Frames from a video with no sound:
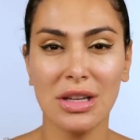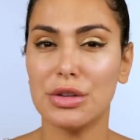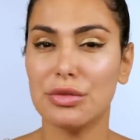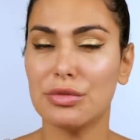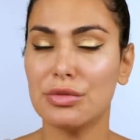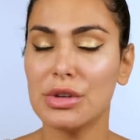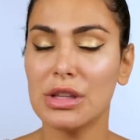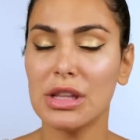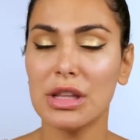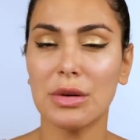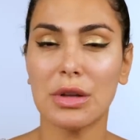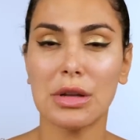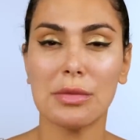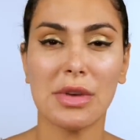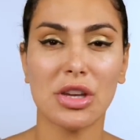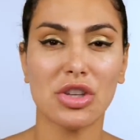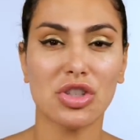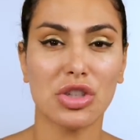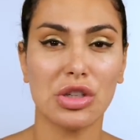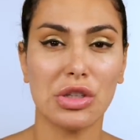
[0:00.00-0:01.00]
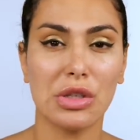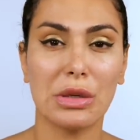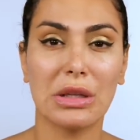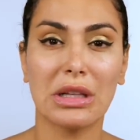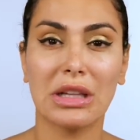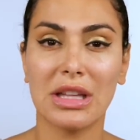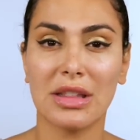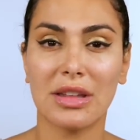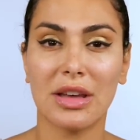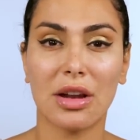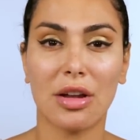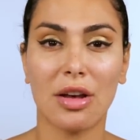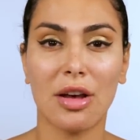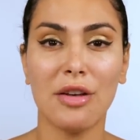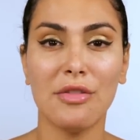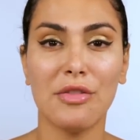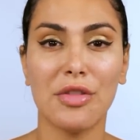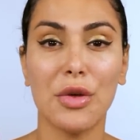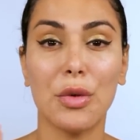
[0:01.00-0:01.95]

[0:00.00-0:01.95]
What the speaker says: you really wanna make sure you clean that off.